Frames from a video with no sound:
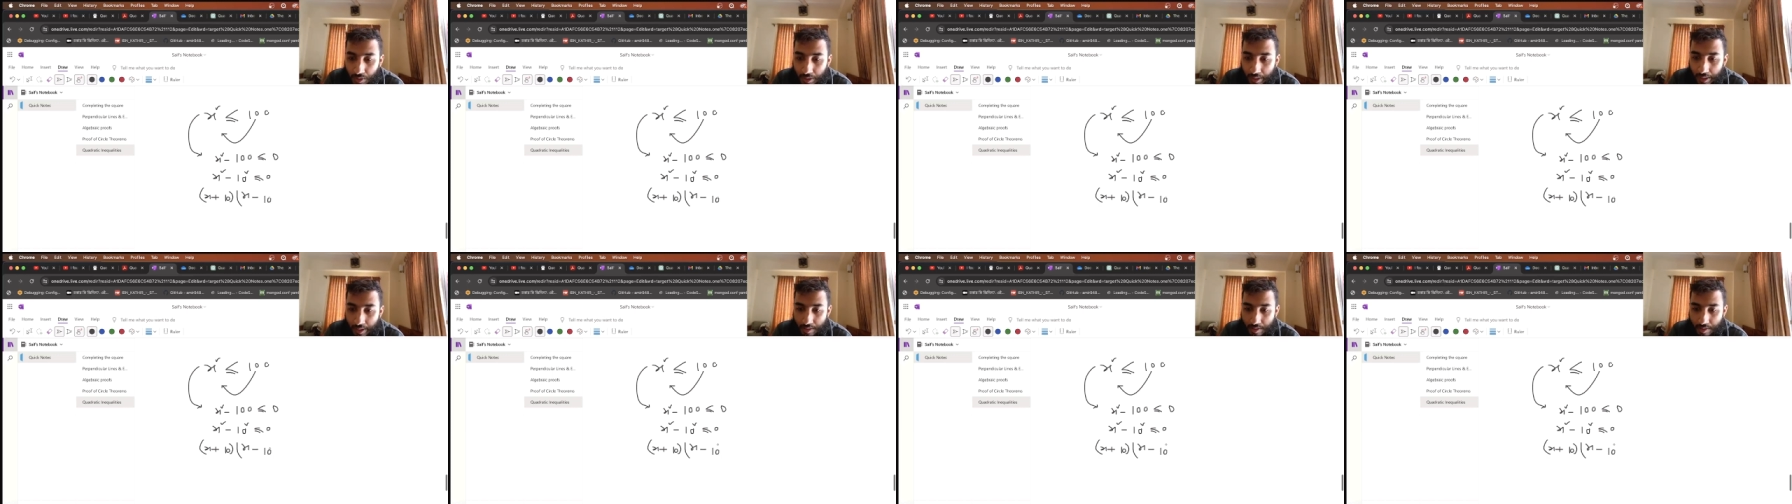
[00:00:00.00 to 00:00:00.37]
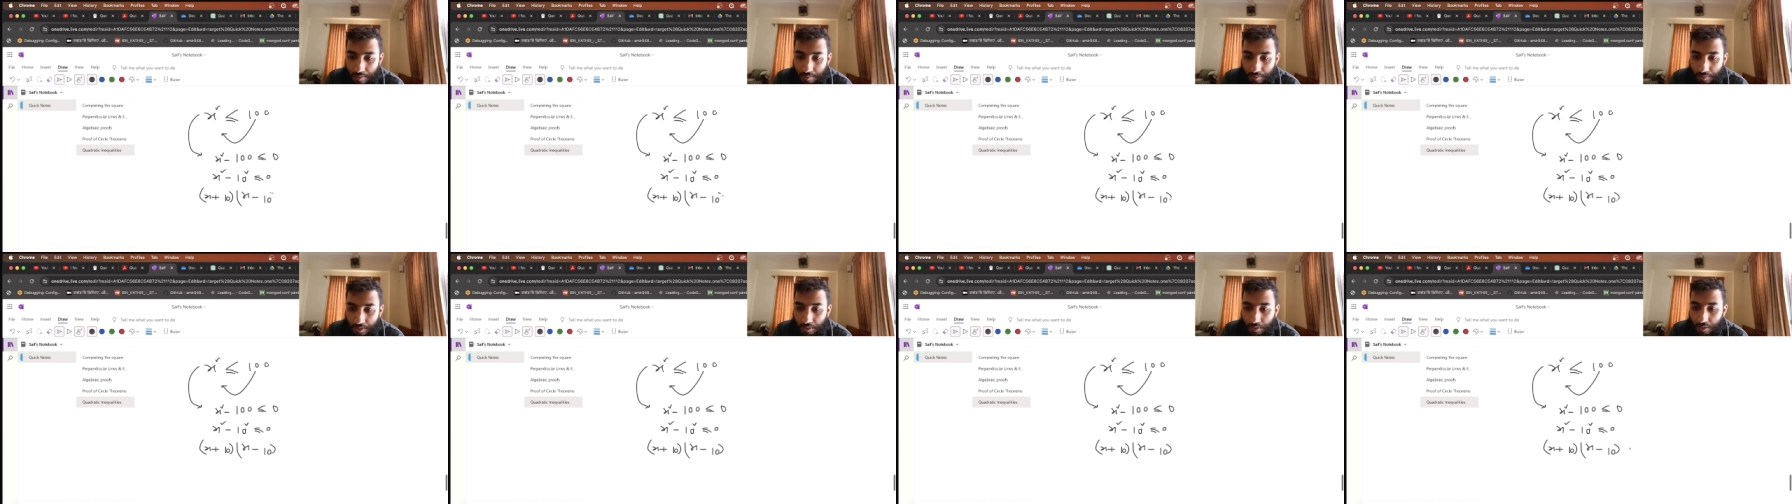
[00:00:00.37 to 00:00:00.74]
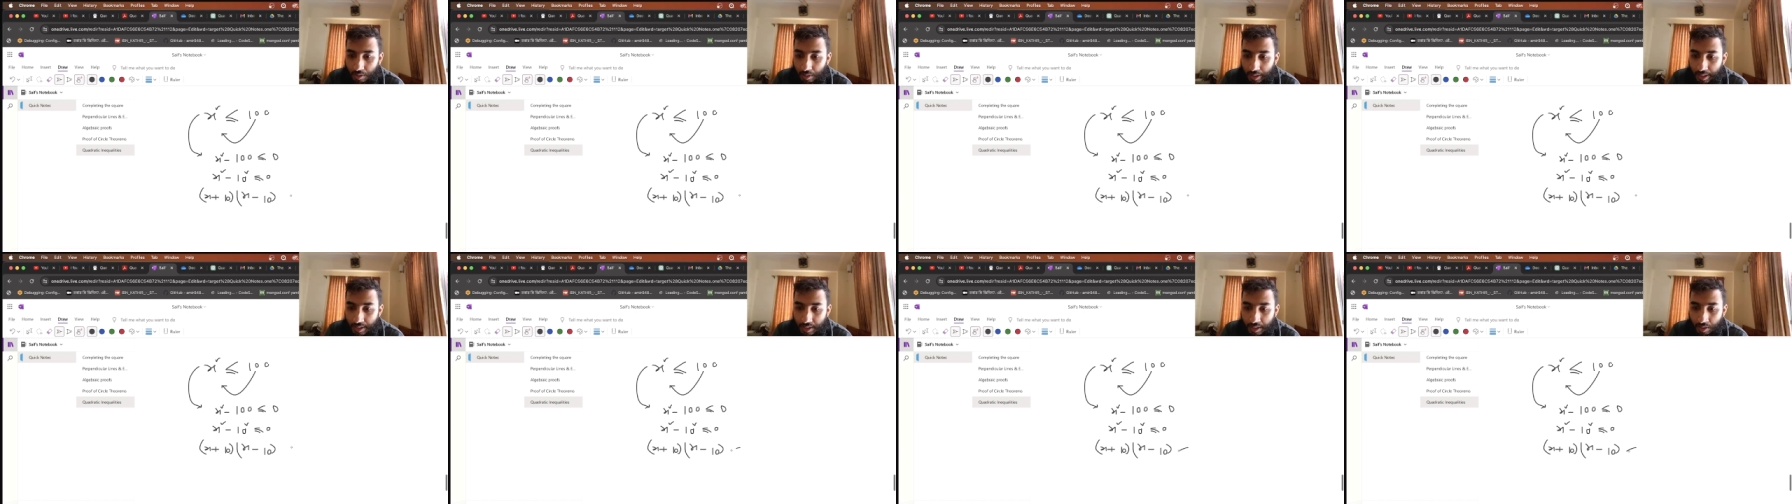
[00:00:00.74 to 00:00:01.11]
is
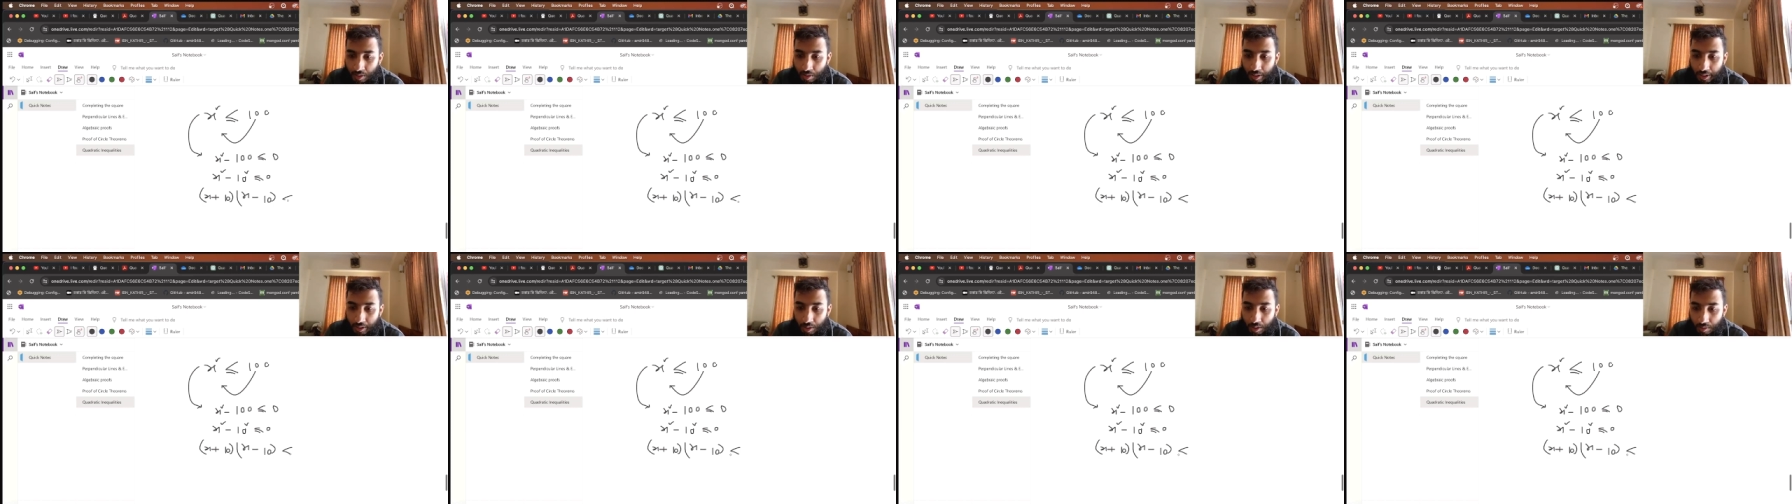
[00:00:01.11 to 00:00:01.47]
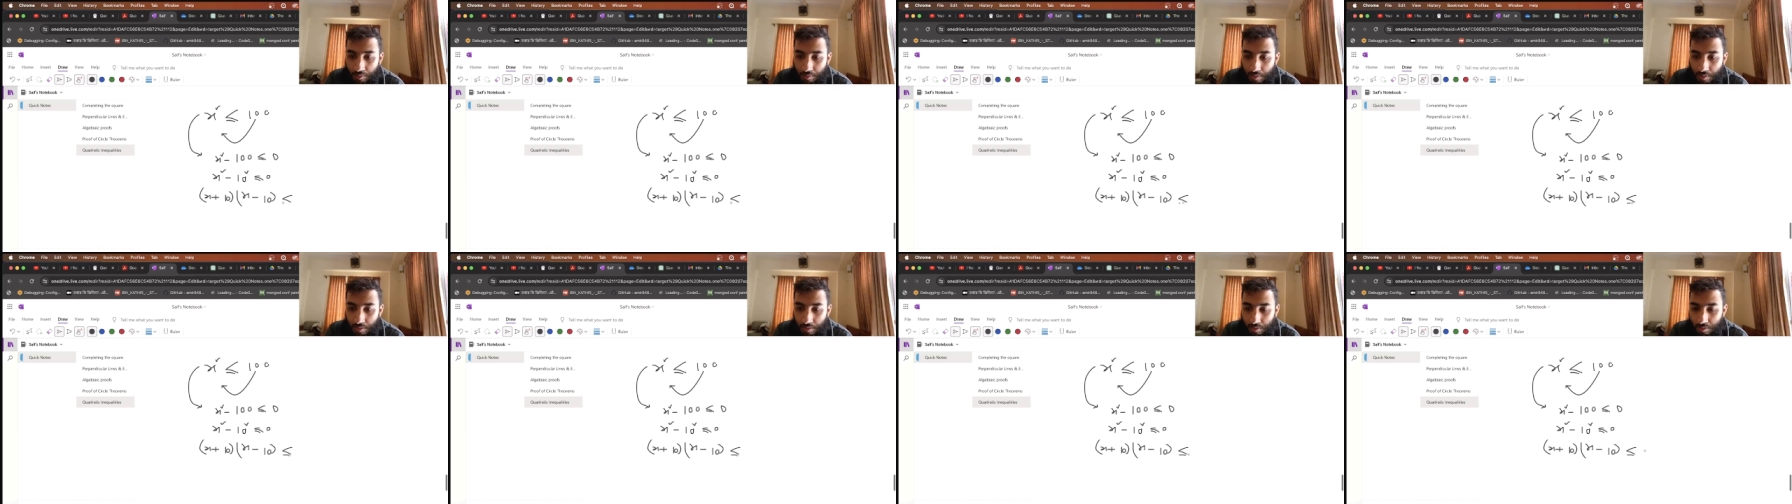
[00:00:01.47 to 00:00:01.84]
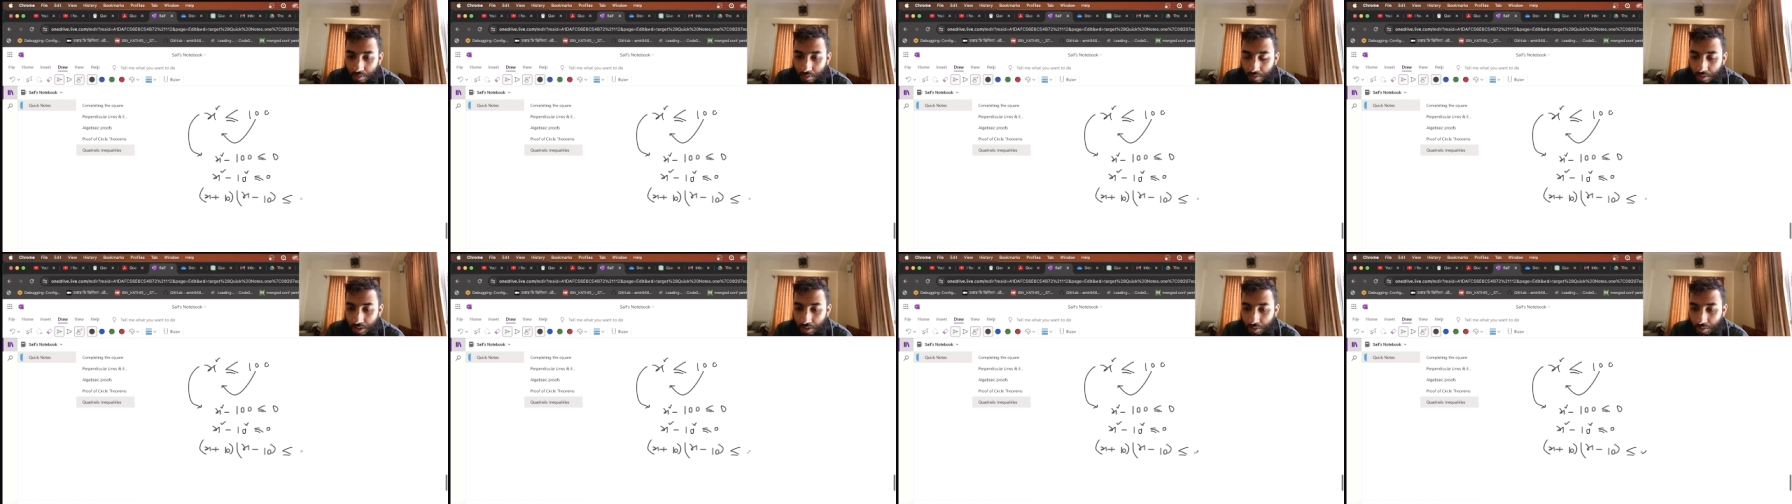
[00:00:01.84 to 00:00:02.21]
less than or equal
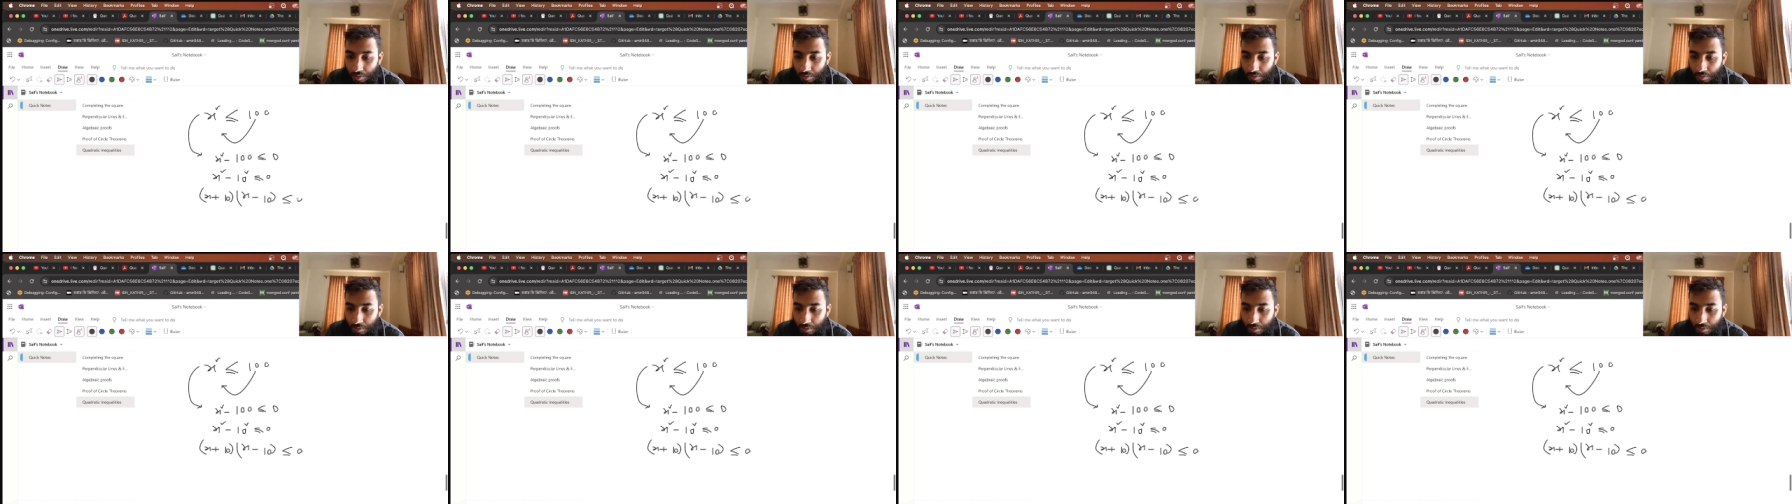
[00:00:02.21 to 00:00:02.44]
0.